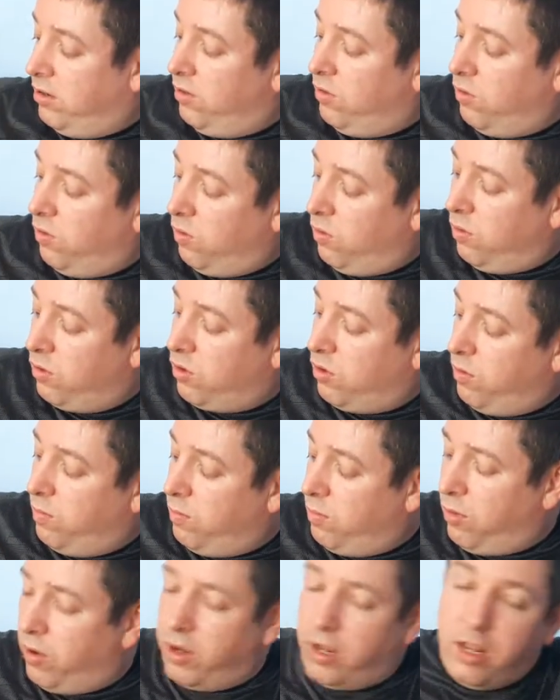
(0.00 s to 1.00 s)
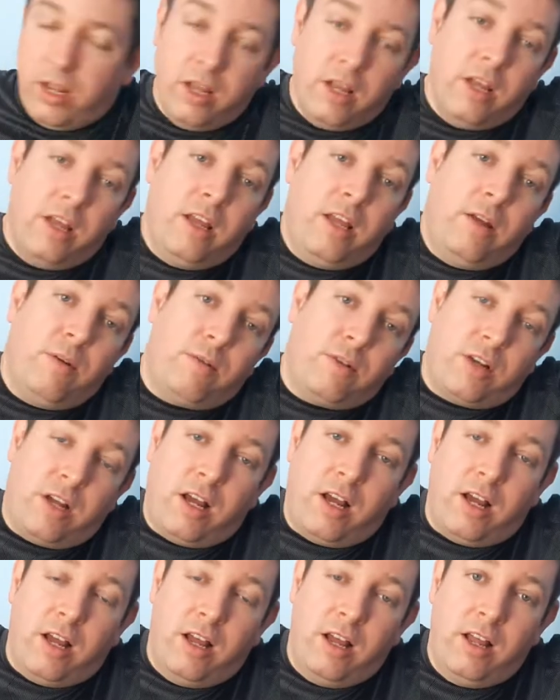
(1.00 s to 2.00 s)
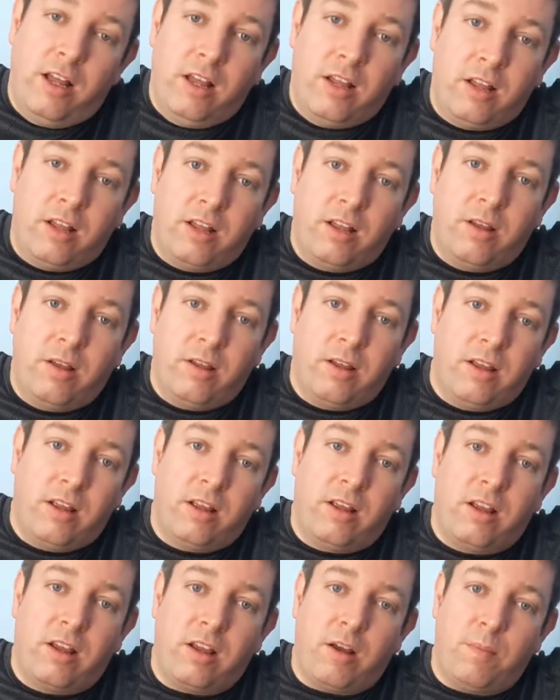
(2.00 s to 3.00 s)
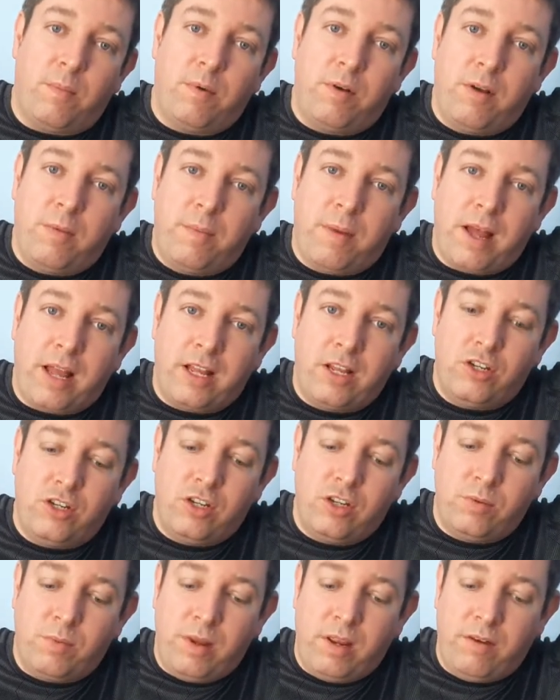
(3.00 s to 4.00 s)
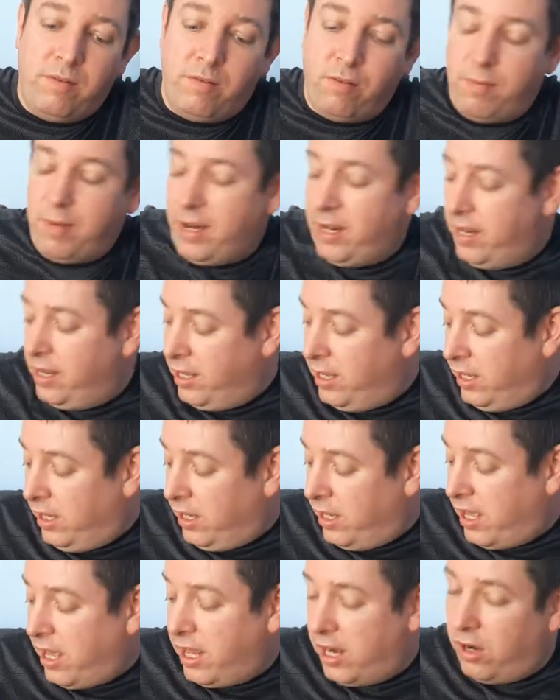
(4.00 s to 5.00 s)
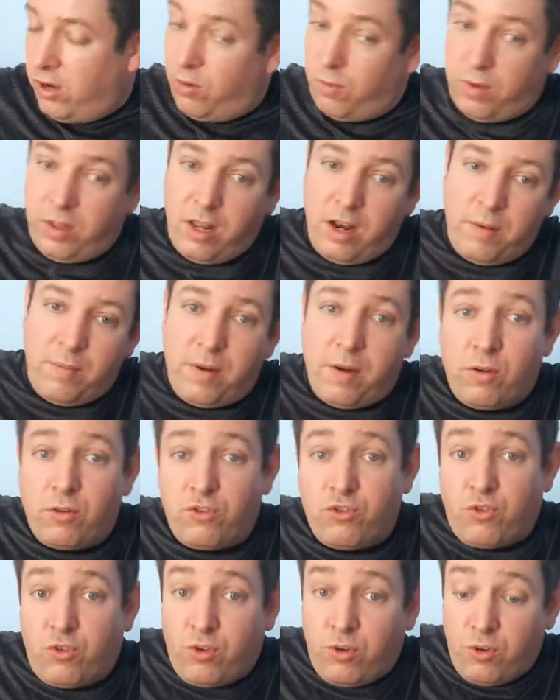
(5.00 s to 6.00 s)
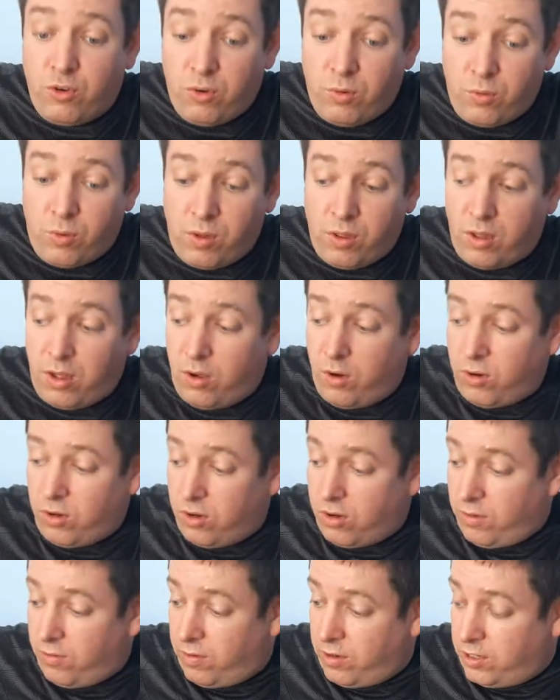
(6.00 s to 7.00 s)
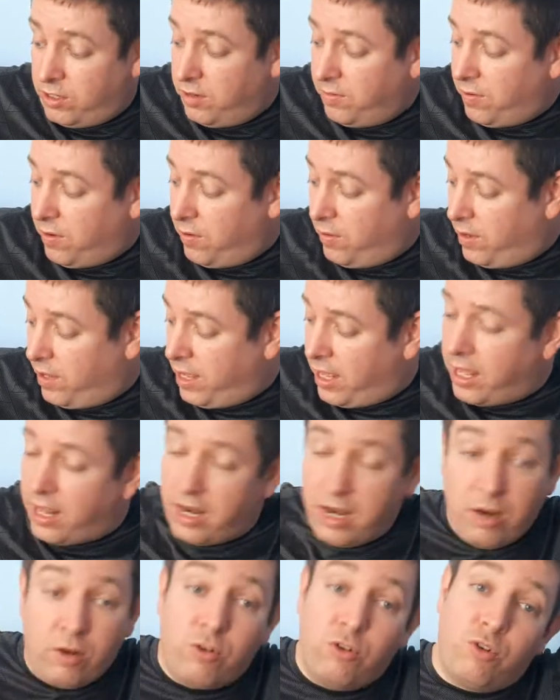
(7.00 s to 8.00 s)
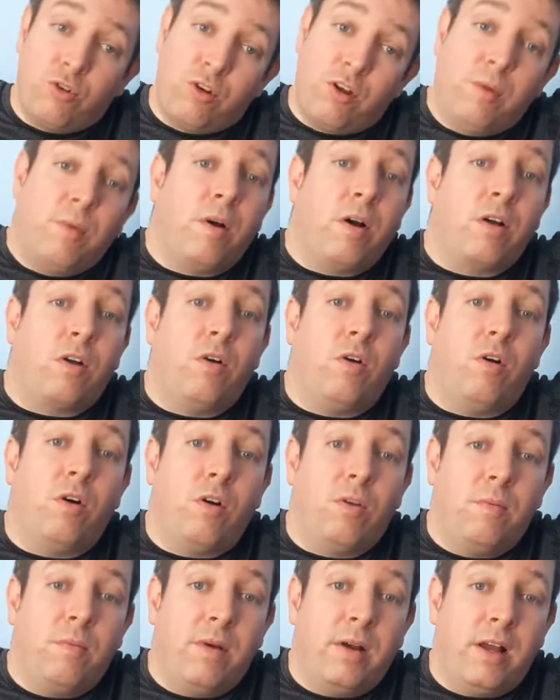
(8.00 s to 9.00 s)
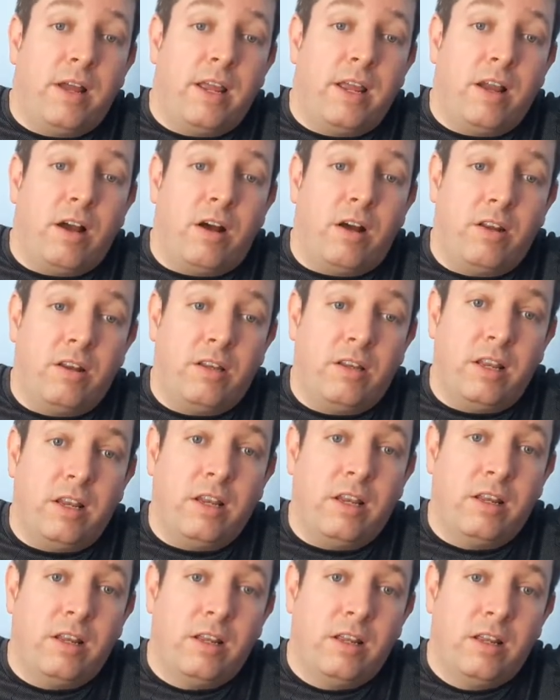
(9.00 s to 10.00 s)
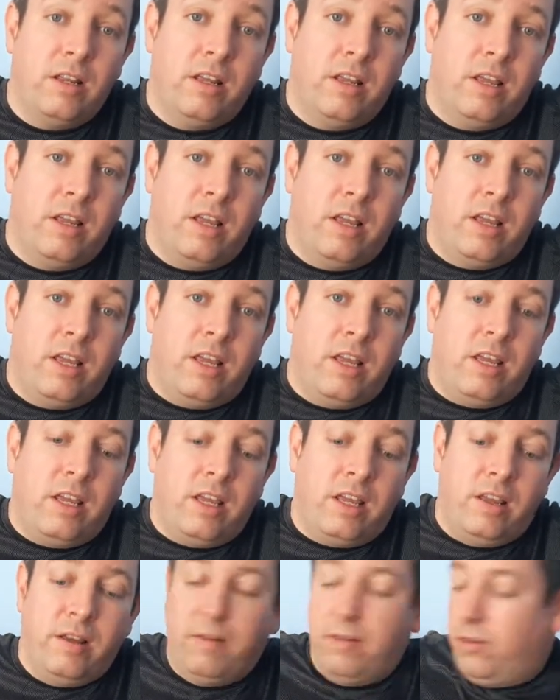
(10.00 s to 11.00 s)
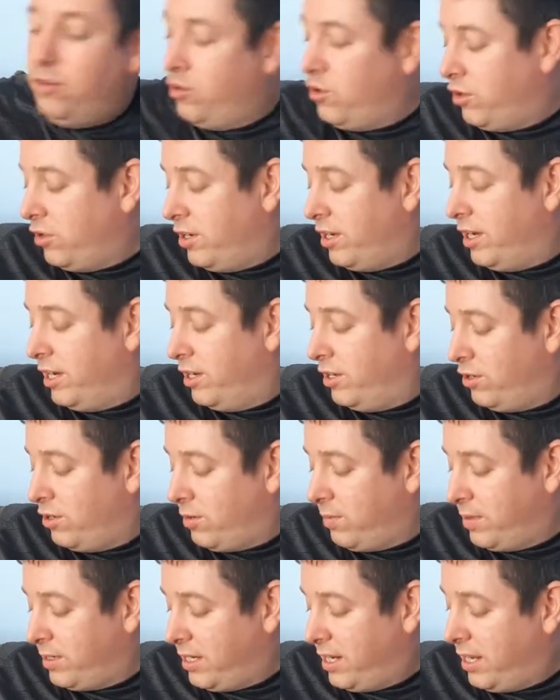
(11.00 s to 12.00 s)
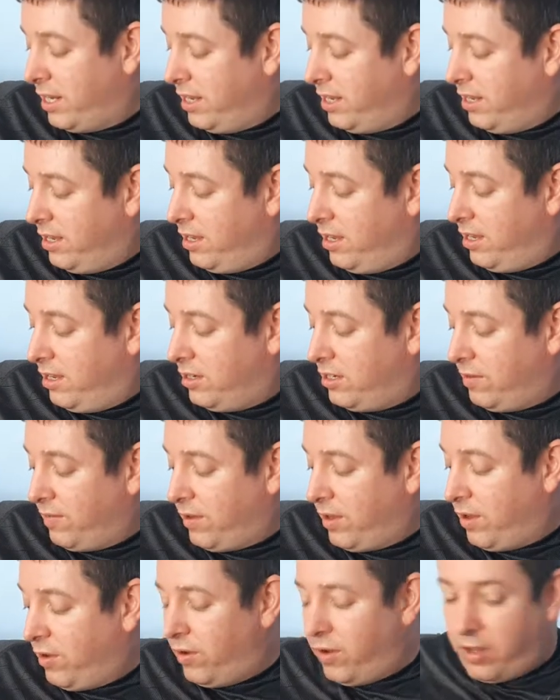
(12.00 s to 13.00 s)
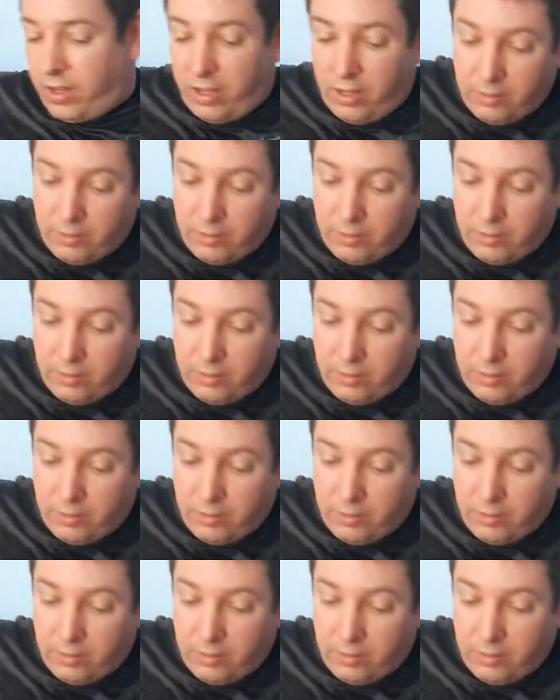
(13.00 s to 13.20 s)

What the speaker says: Oh, good boy. There was a couple of packages waiting for me. I don't know what they are, but I'll show you what I ordered, first of all. And then I'll show you what I got on my hunting journey, shall we say. Let's have a little